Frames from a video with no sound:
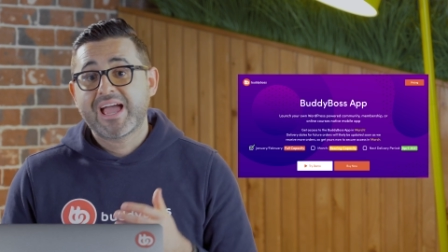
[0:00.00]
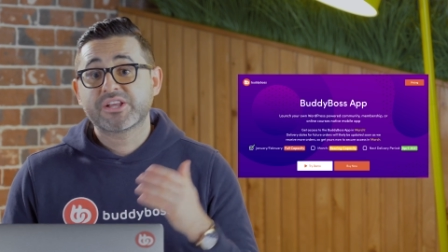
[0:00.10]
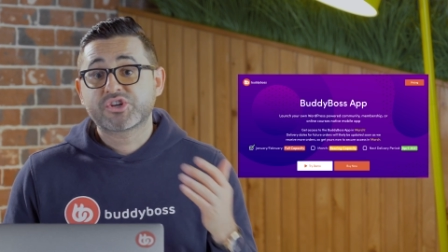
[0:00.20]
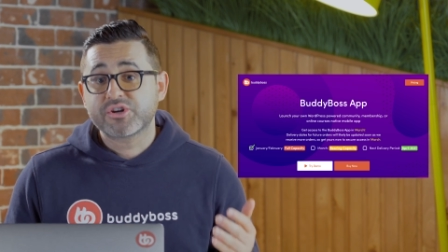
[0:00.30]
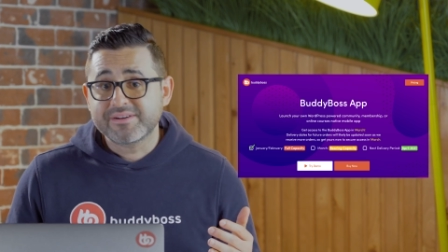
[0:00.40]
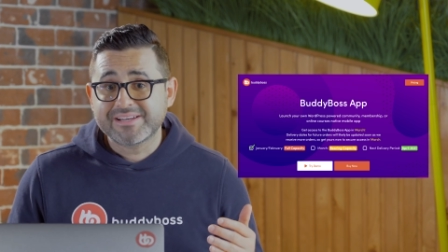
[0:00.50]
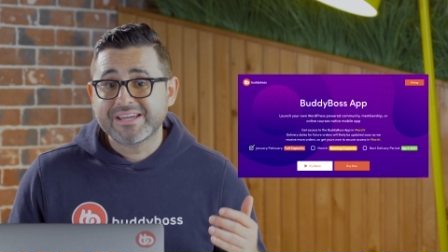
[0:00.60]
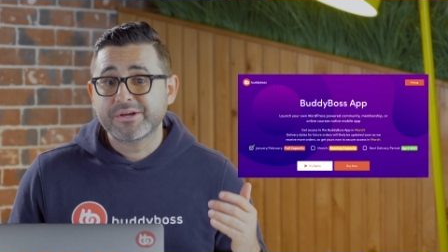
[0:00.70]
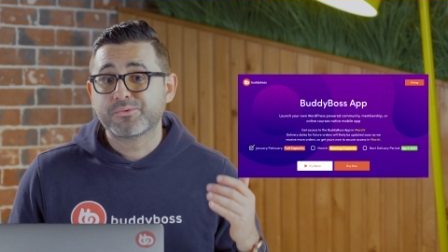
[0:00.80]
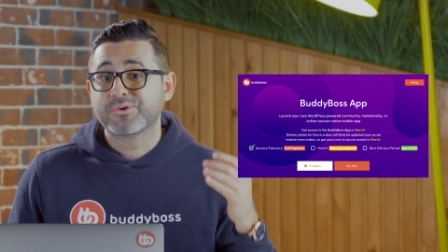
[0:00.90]
And
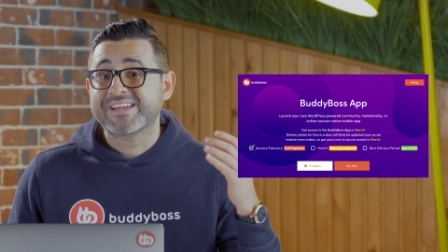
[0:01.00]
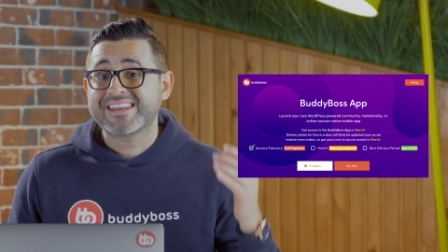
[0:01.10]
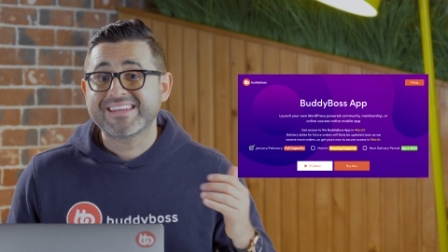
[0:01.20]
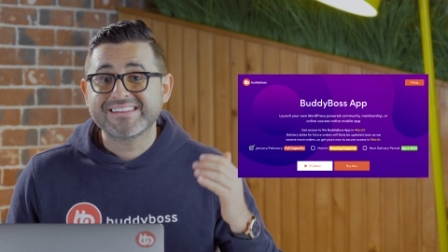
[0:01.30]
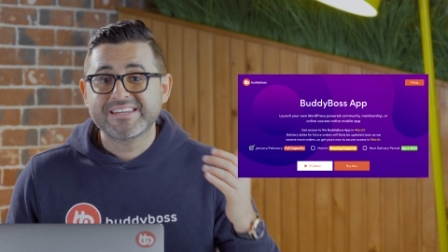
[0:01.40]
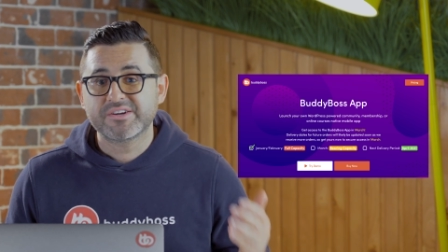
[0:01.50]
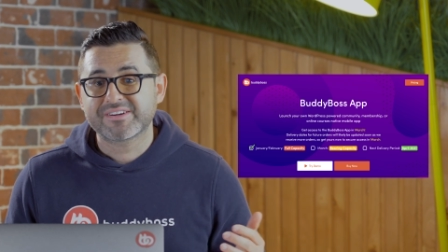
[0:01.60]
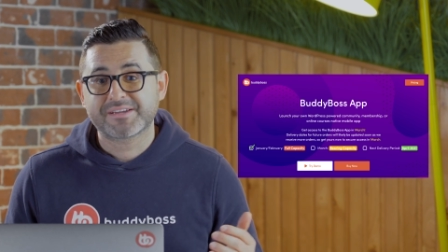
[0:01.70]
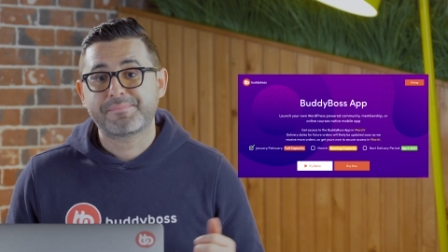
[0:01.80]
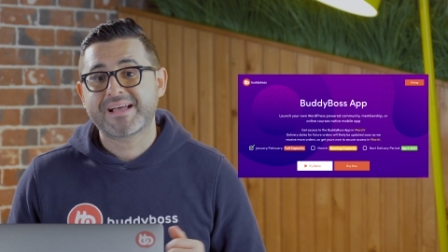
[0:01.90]
currently, we're getting near
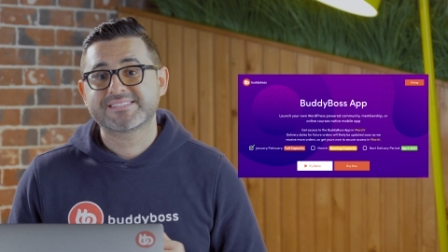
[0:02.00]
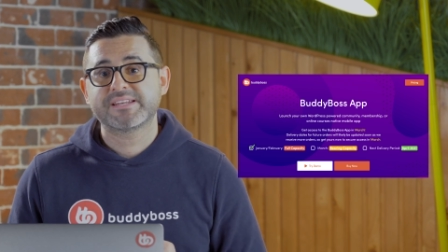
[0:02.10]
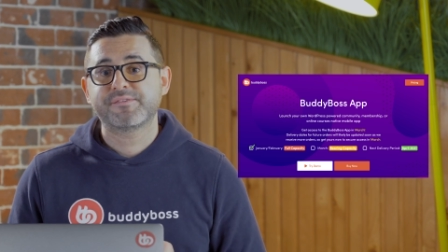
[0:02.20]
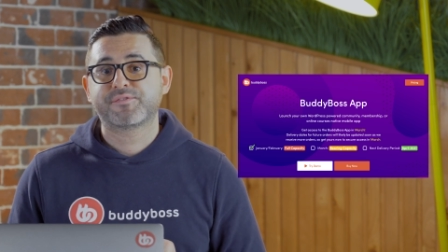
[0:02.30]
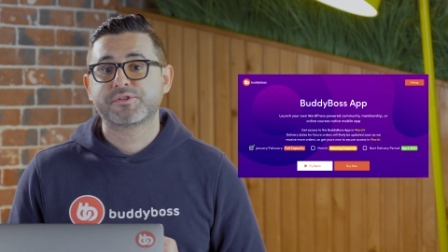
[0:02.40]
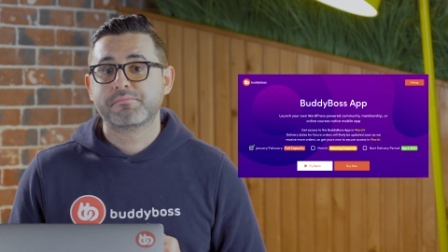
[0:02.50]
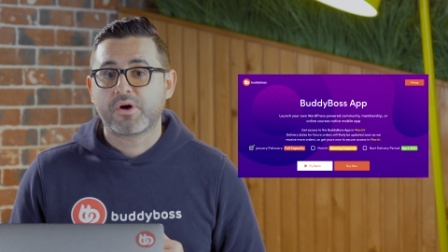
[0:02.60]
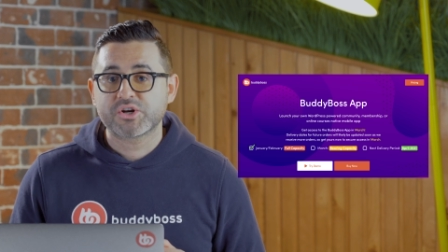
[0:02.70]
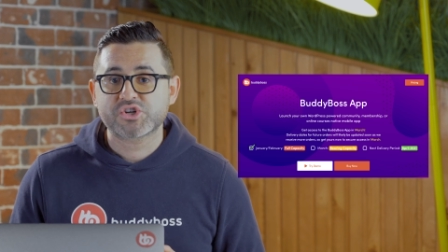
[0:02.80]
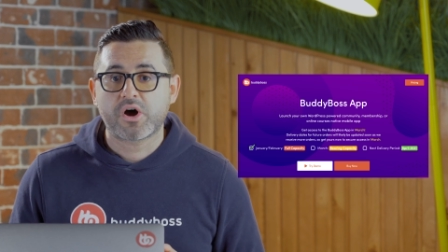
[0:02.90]
capacity for the
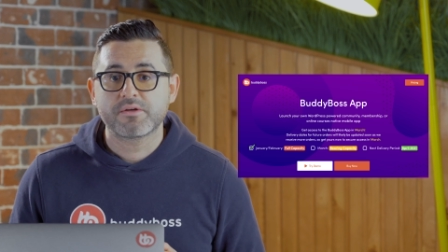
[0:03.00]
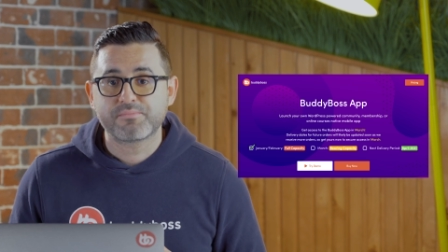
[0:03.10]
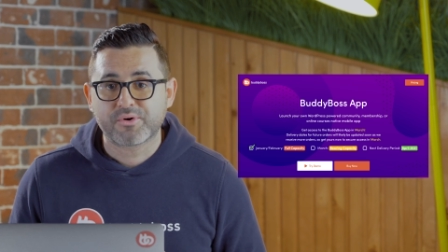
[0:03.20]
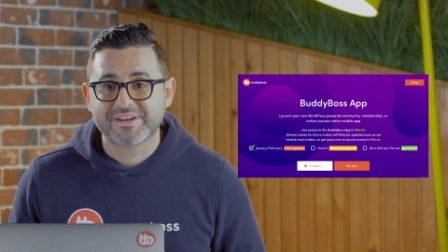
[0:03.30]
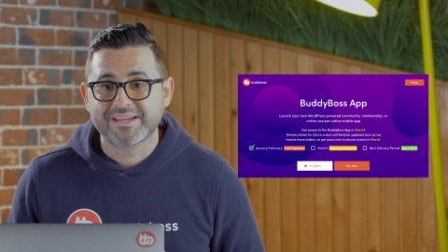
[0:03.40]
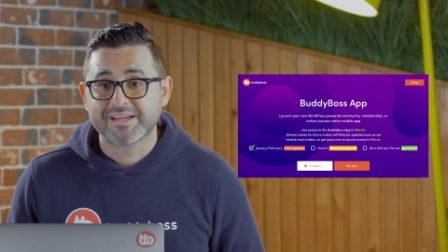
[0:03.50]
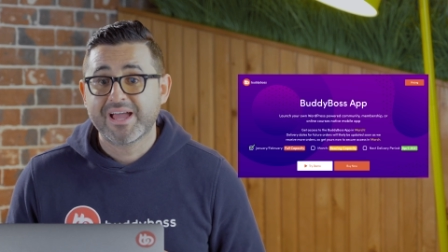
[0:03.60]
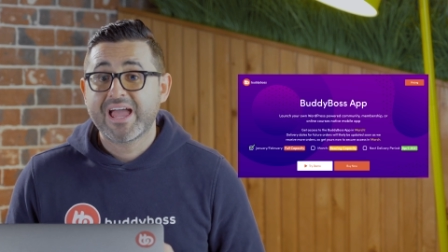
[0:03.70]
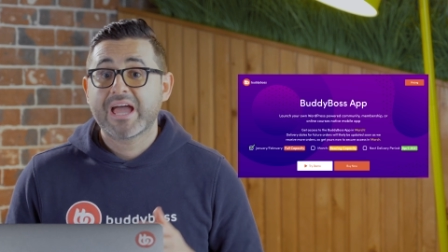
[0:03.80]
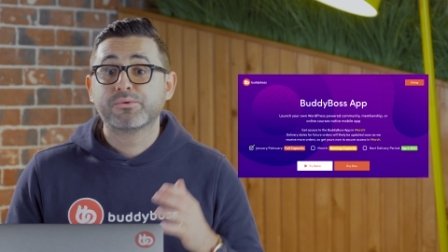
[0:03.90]
March onboarding,
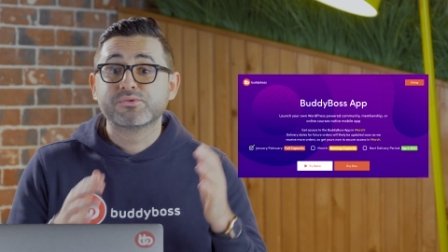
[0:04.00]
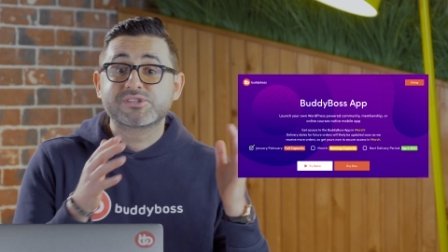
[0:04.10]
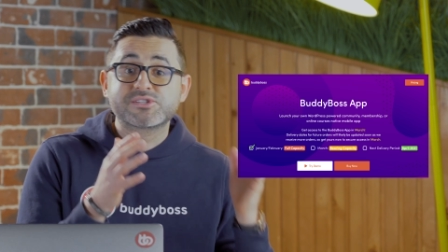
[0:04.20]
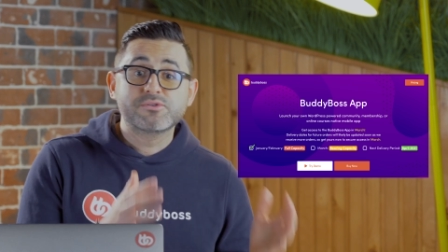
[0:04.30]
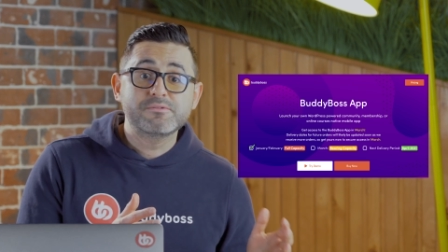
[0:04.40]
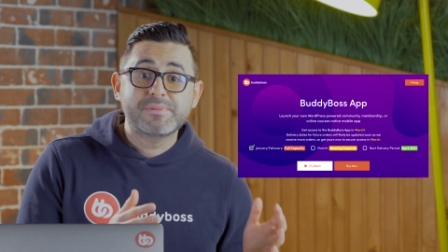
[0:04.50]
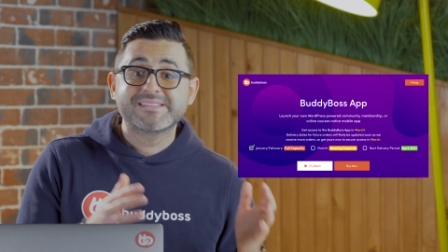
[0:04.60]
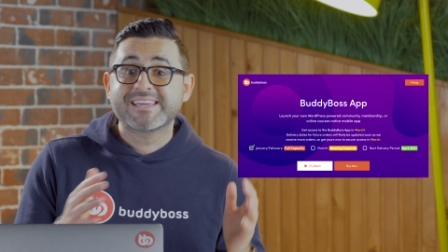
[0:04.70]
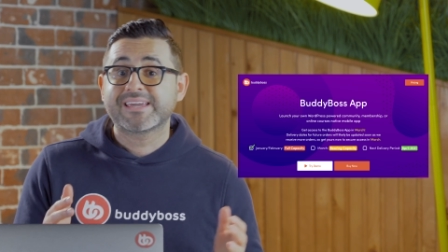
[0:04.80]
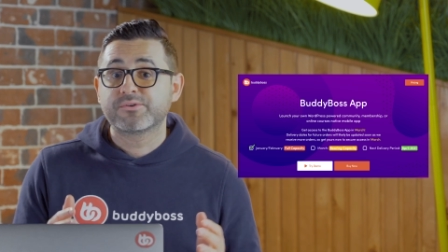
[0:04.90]
and we'll soon be
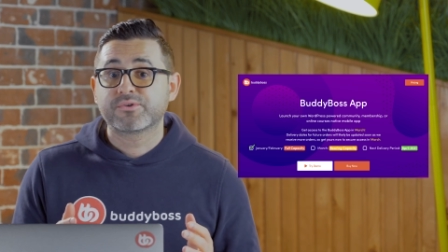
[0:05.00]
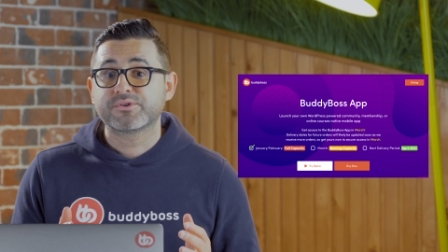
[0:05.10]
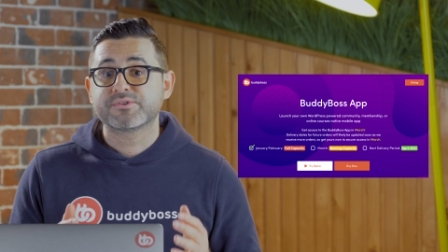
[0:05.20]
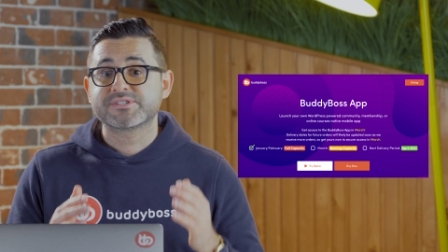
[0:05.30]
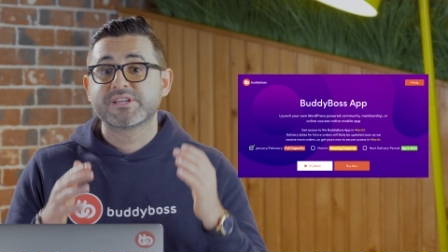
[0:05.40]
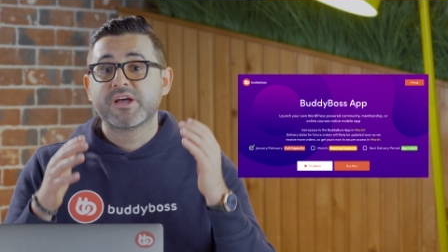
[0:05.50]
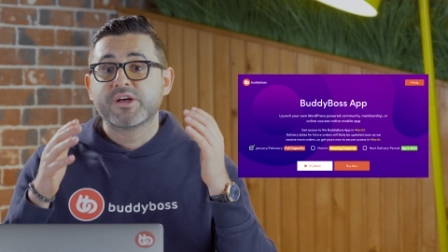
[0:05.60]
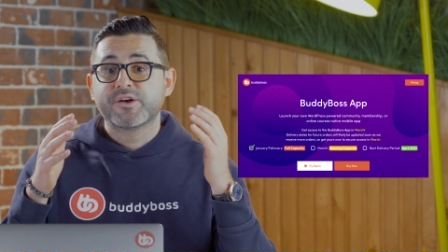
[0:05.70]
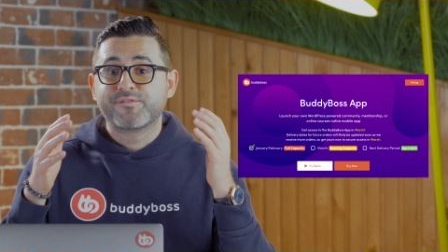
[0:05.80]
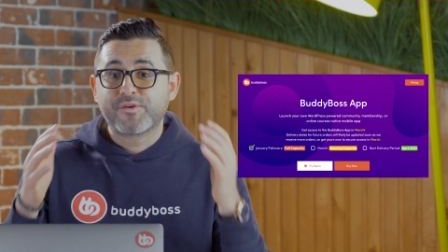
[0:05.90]
taking orders
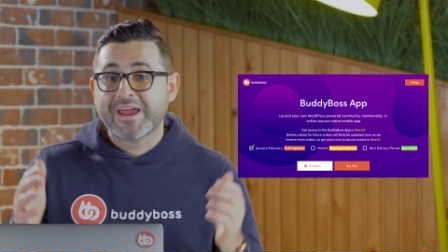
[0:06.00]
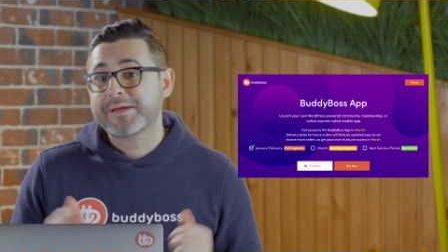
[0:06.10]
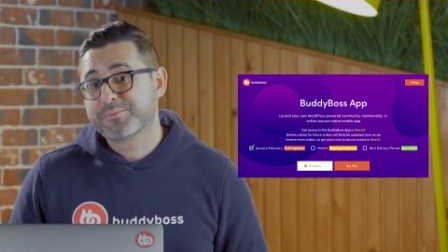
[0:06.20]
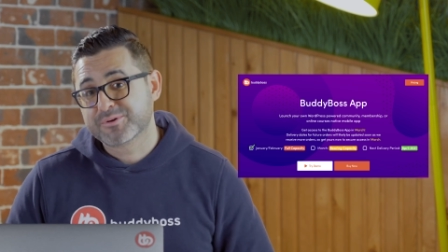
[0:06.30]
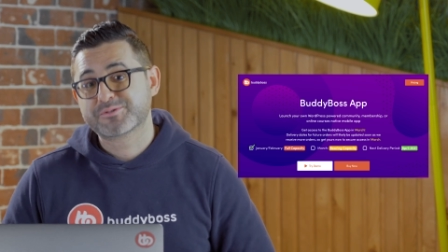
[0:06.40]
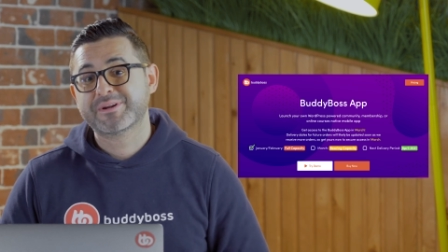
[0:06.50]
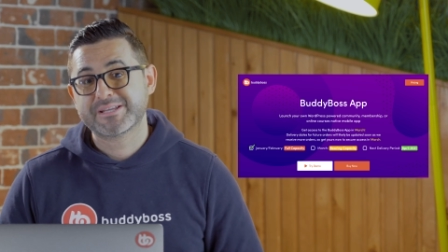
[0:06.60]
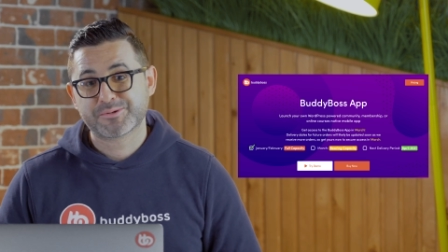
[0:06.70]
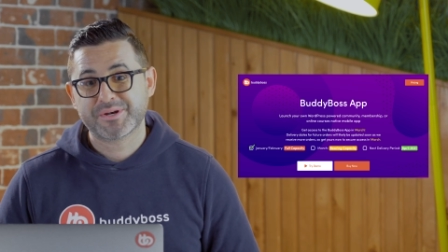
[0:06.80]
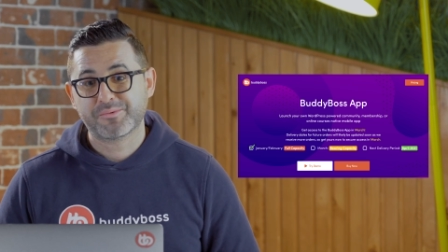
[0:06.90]
for April
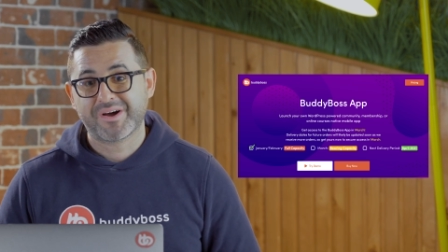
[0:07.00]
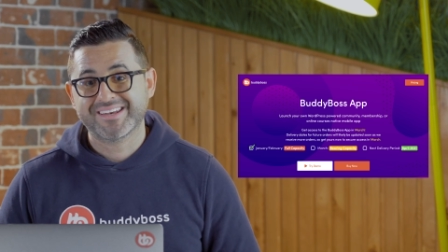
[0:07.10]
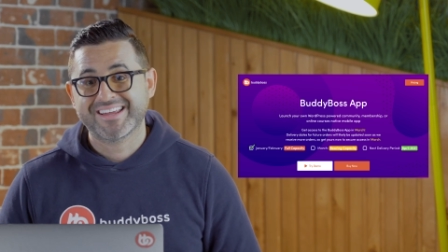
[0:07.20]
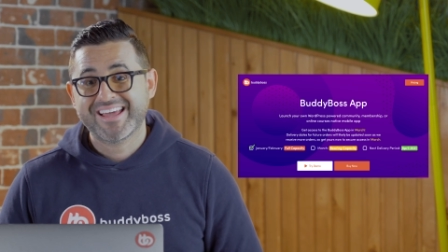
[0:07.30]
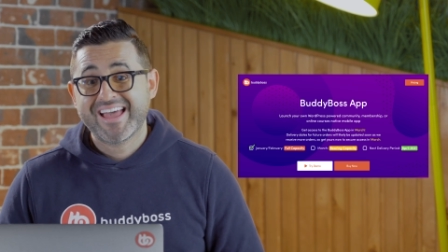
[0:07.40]
twenty twenty-one.